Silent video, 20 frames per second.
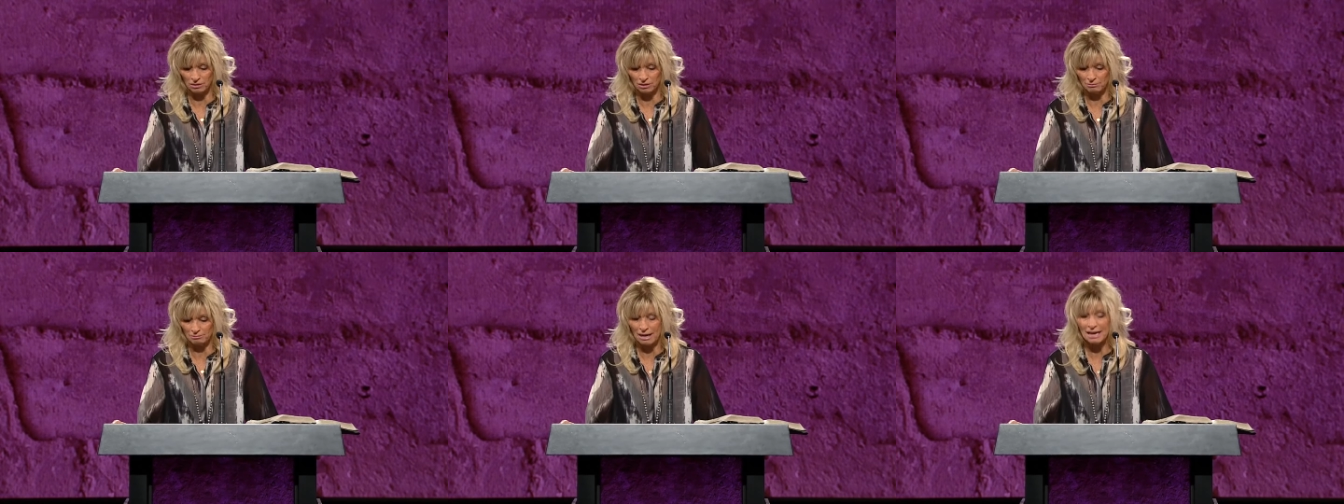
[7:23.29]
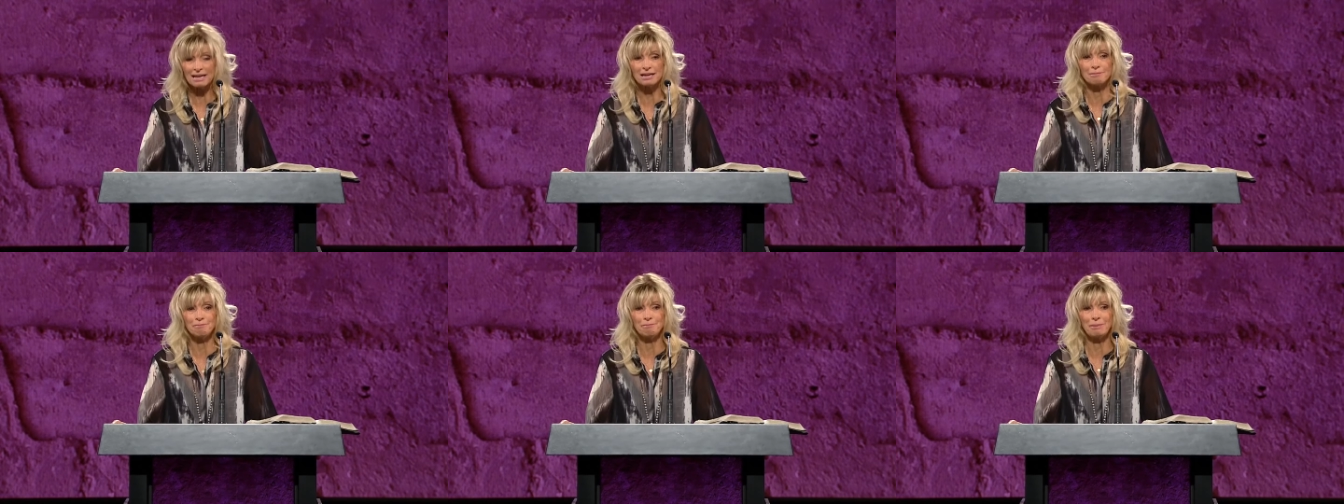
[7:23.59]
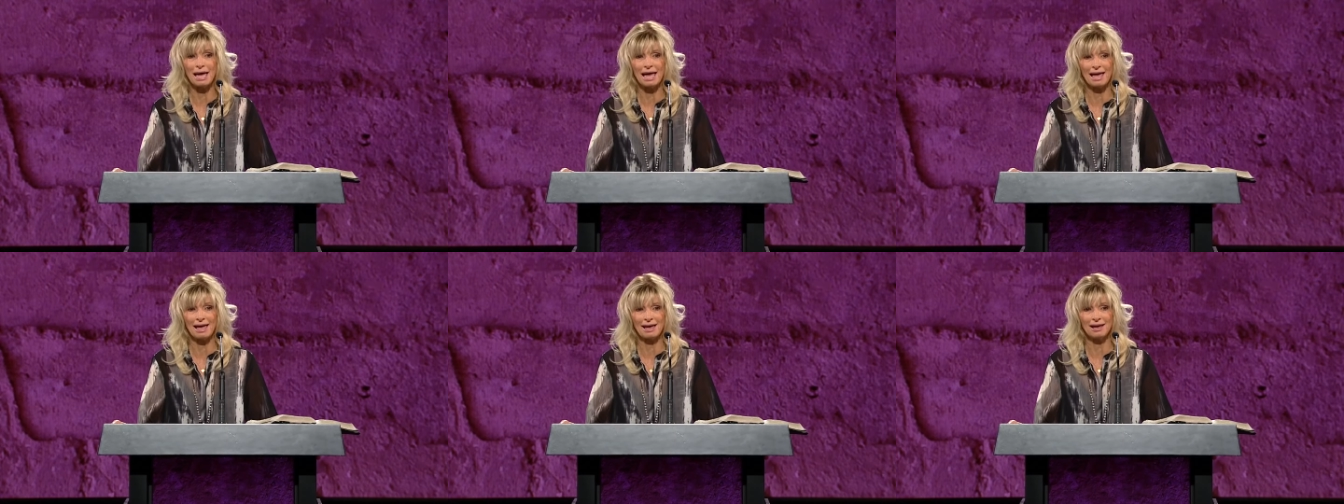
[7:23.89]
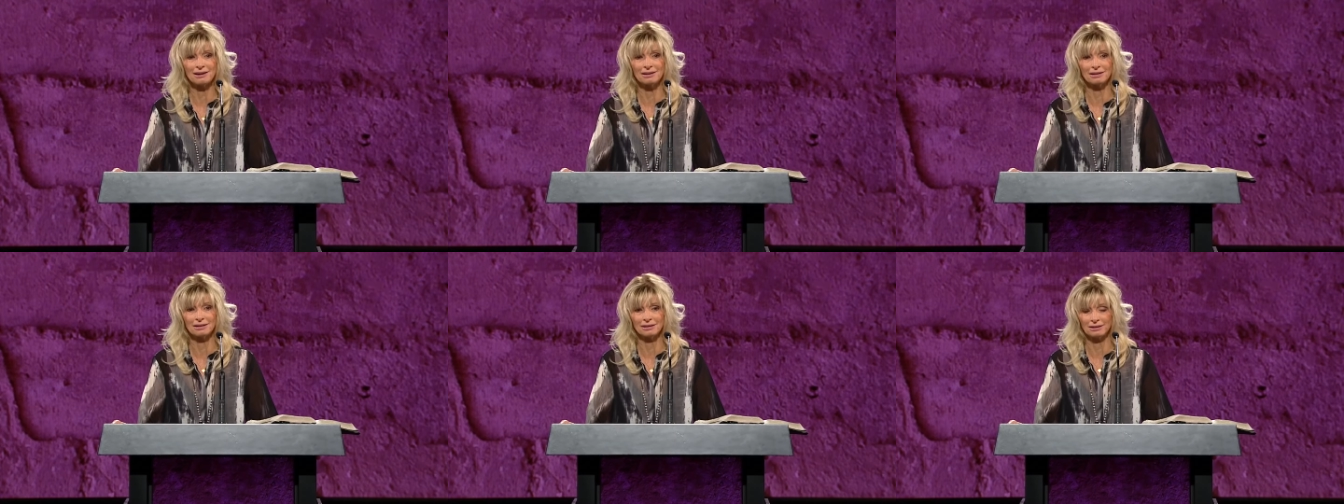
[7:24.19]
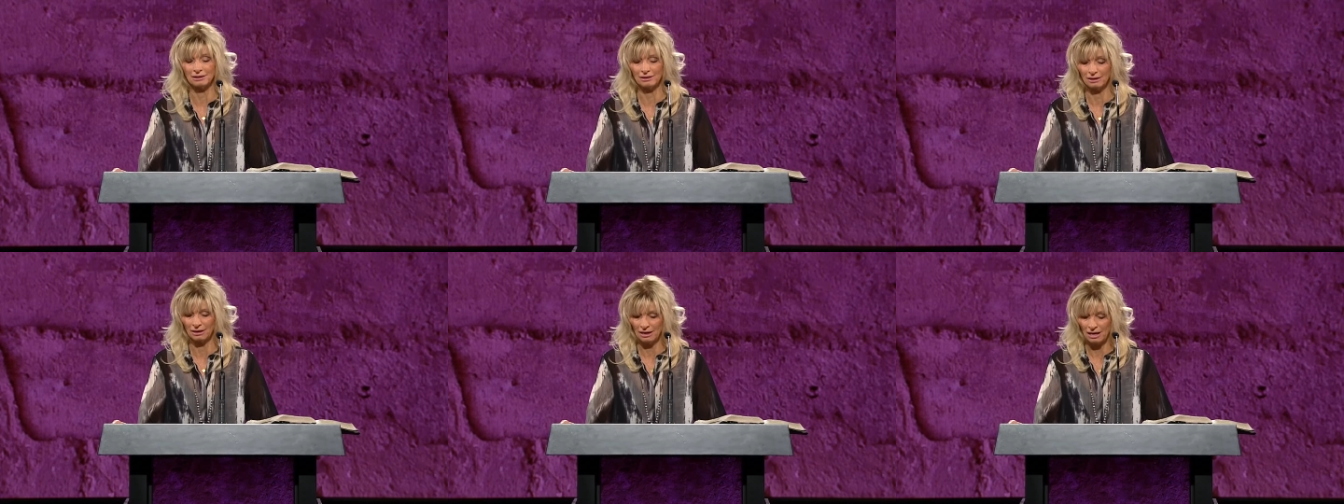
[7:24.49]
my
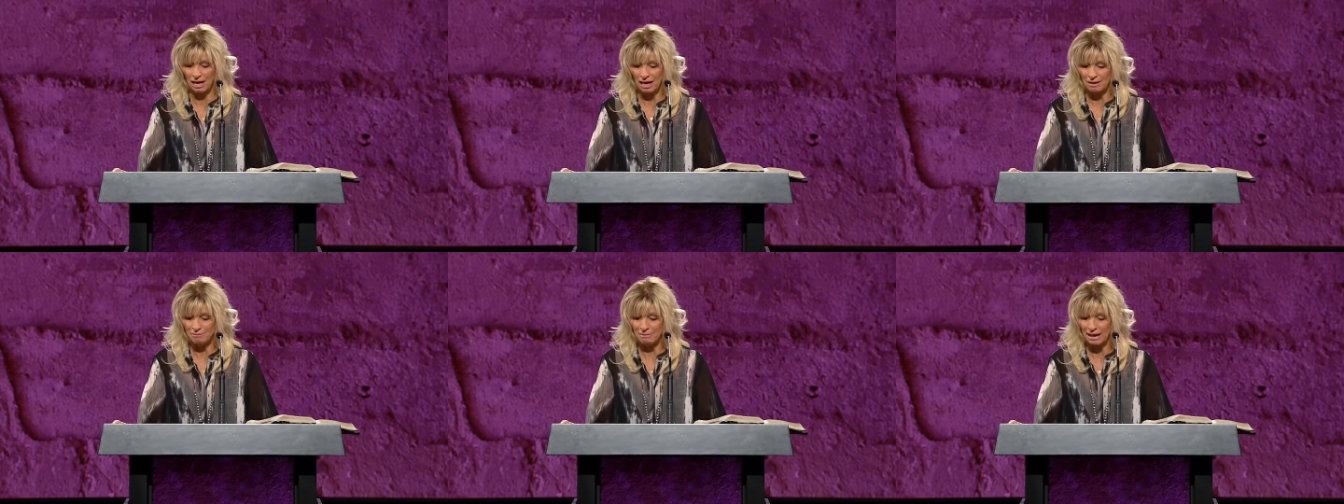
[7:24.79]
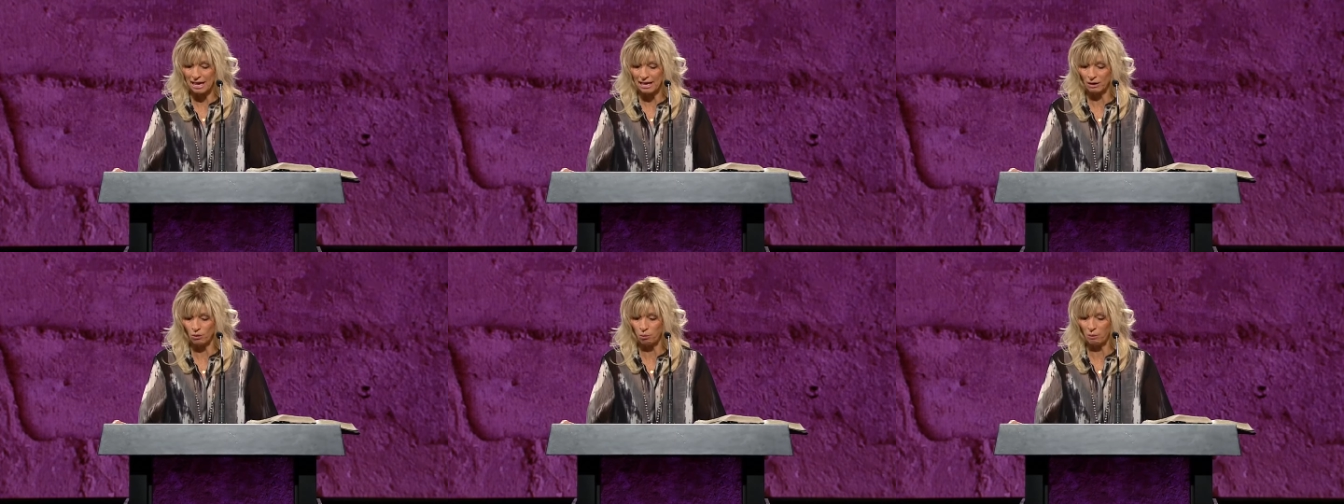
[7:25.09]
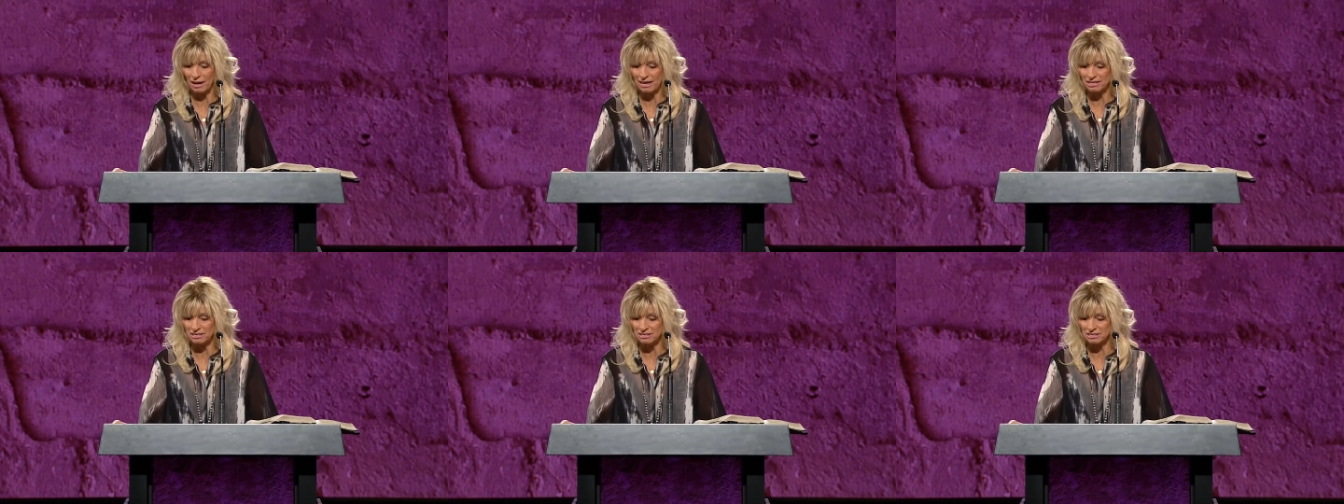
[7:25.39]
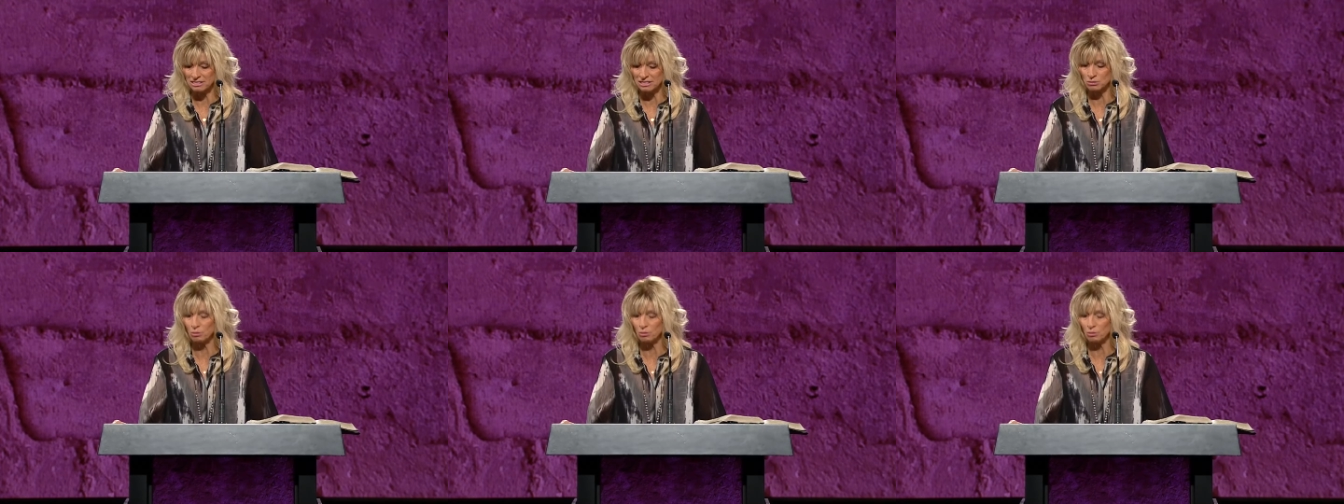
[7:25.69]
companion, and my acquaintance.